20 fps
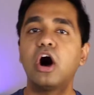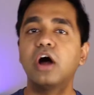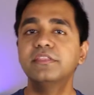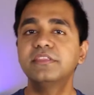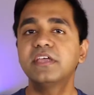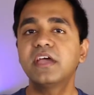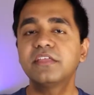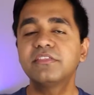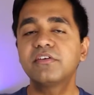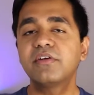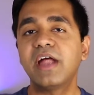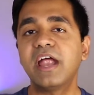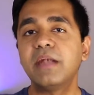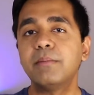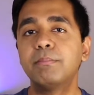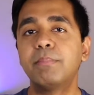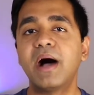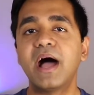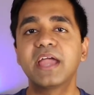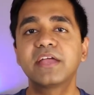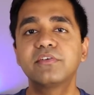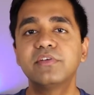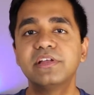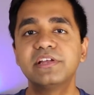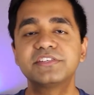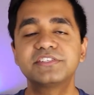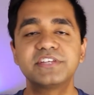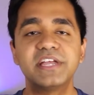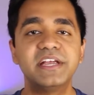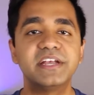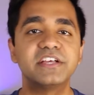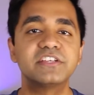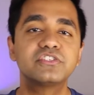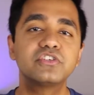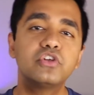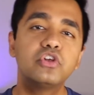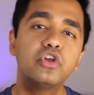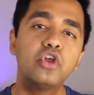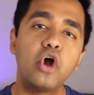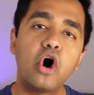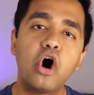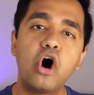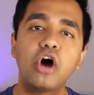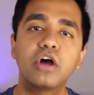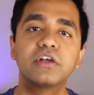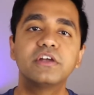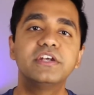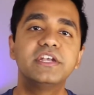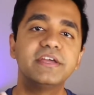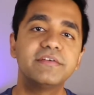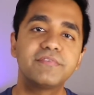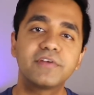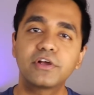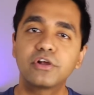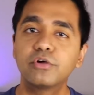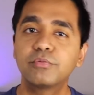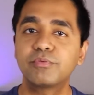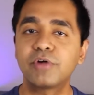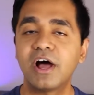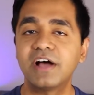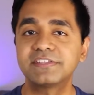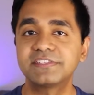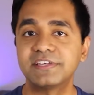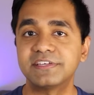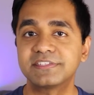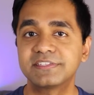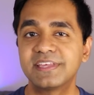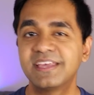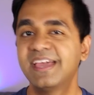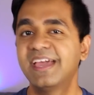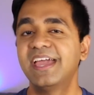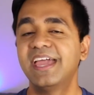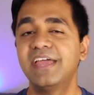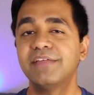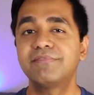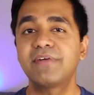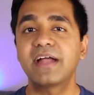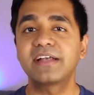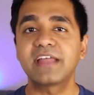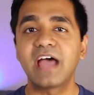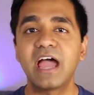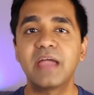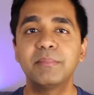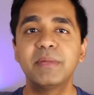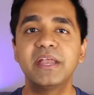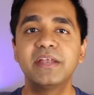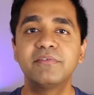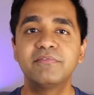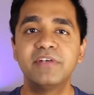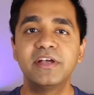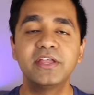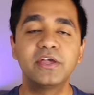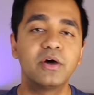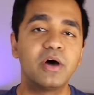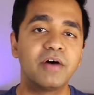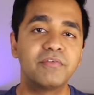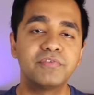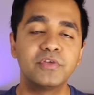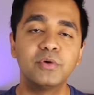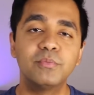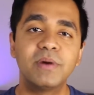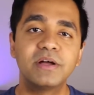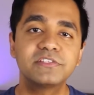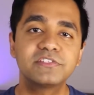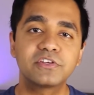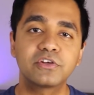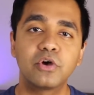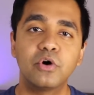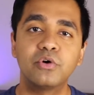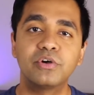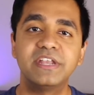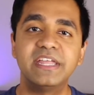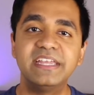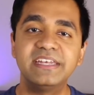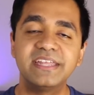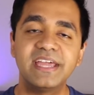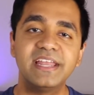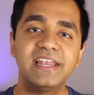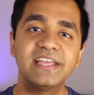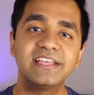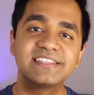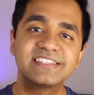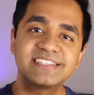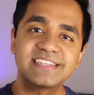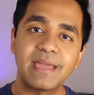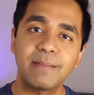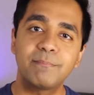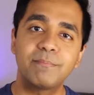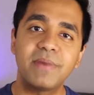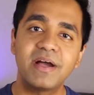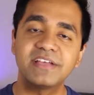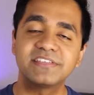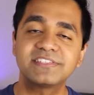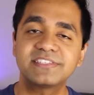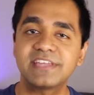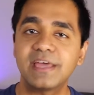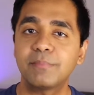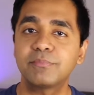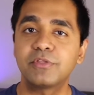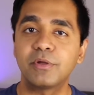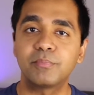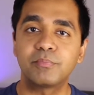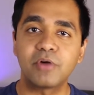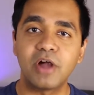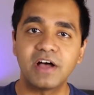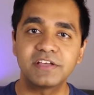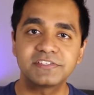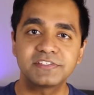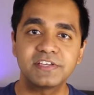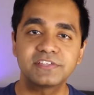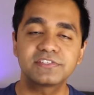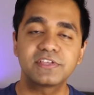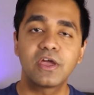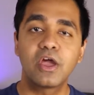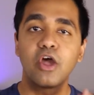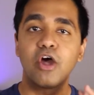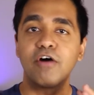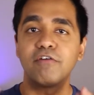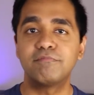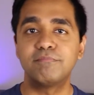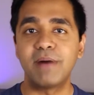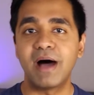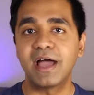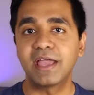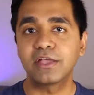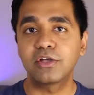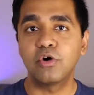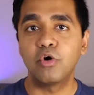On the other hand, buying real estate is a long, difficult process. In fact, I made a video a few months ago detailing step-by-step the process of buying